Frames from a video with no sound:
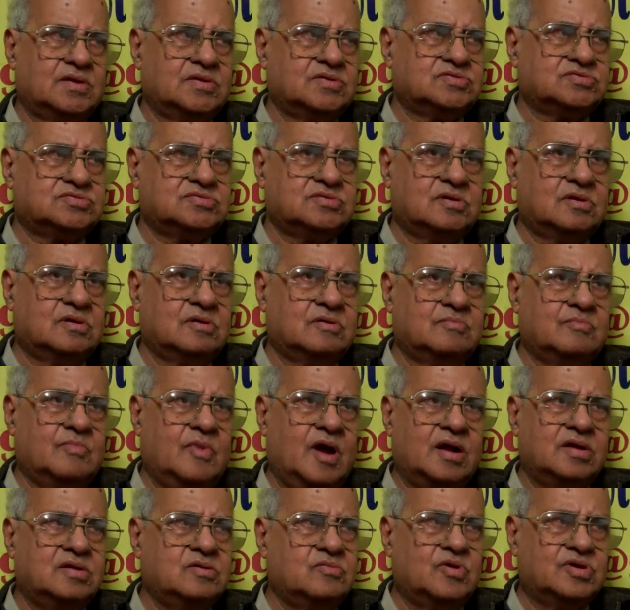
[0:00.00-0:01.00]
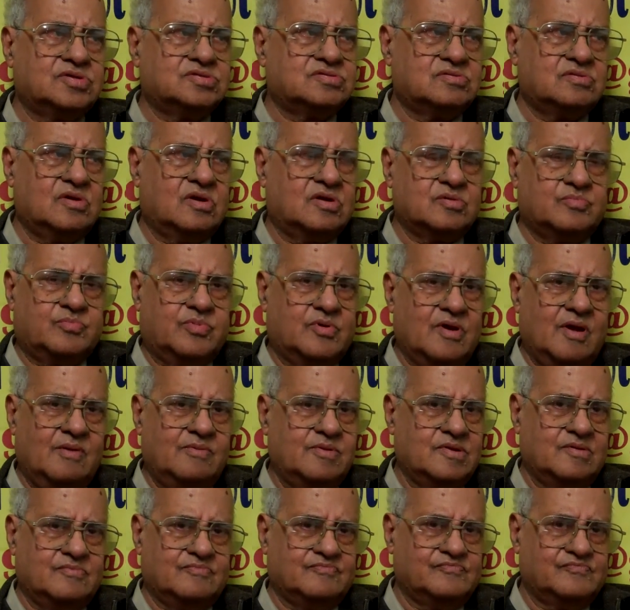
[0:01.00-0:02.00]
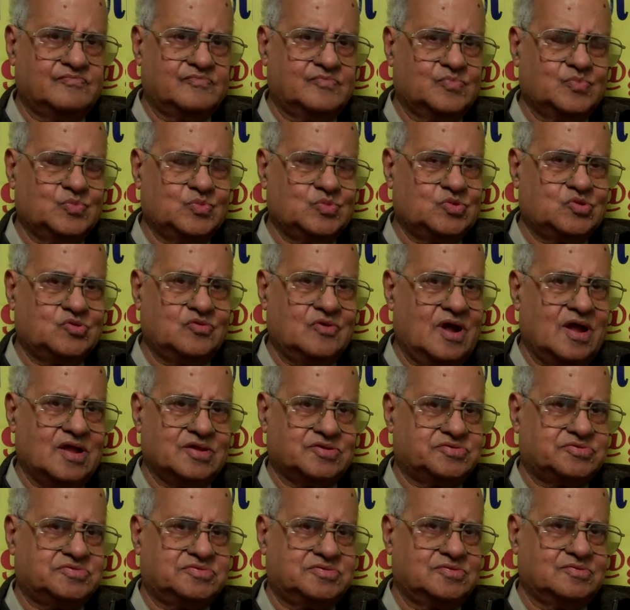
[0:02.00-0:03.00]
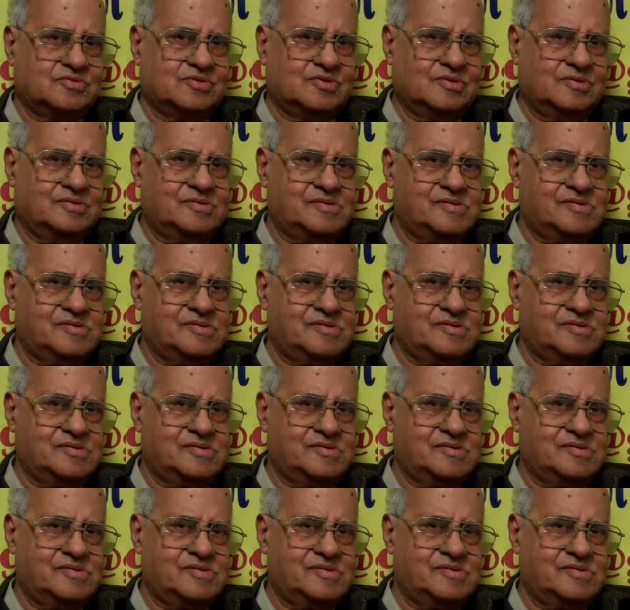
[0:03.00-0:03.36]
So money was not a problem mm-hmm. to us. You know.